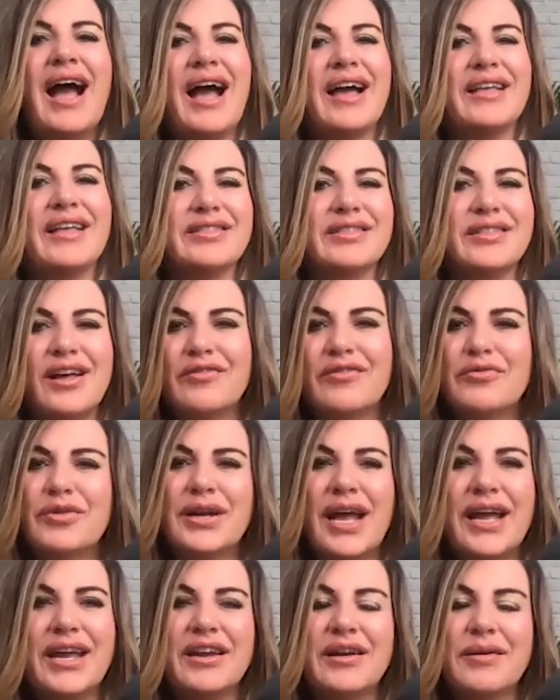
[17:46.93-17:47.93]
I love
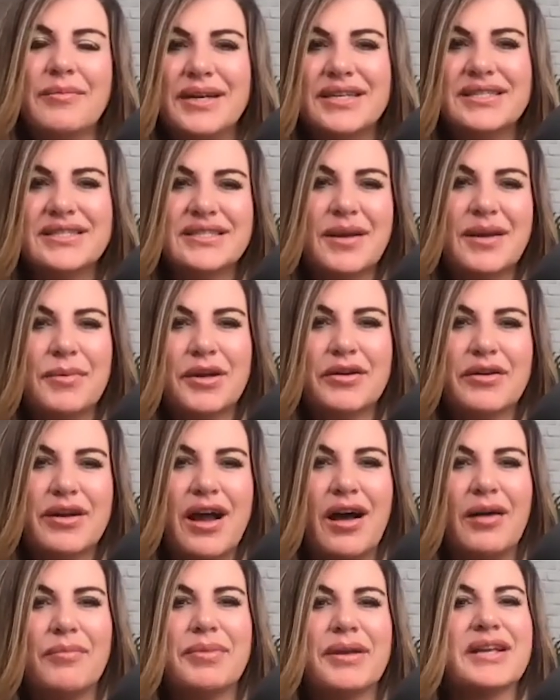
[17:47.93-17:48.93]
when I hear my stomach
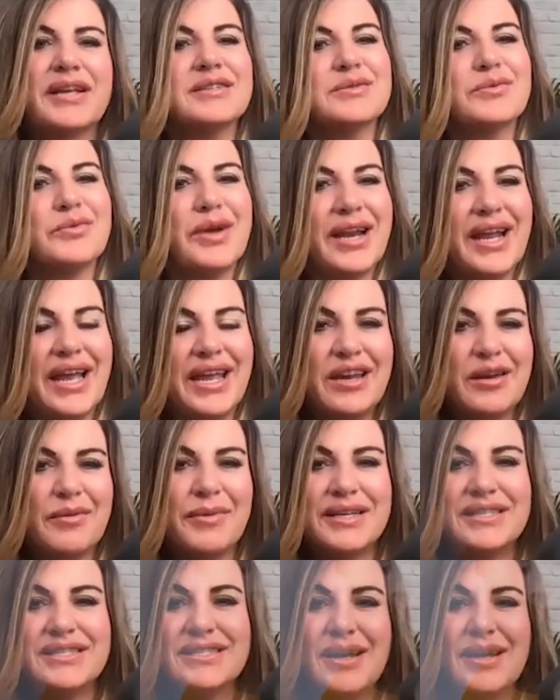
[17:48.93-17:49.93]
growl because when I hear
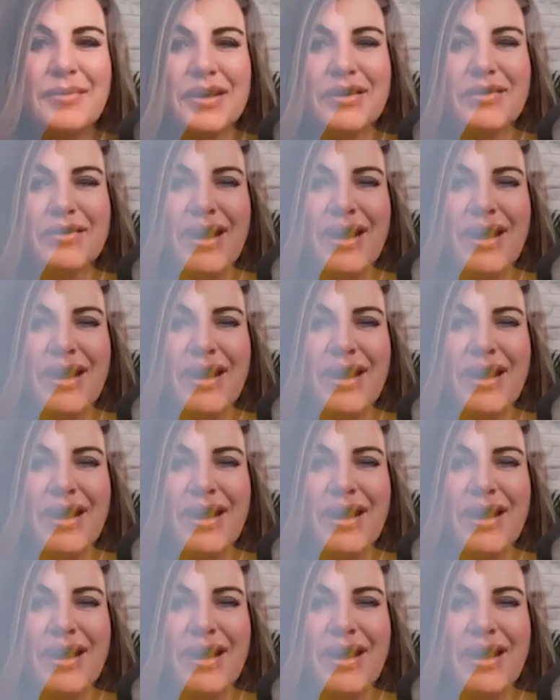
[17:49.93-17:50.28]
my stomach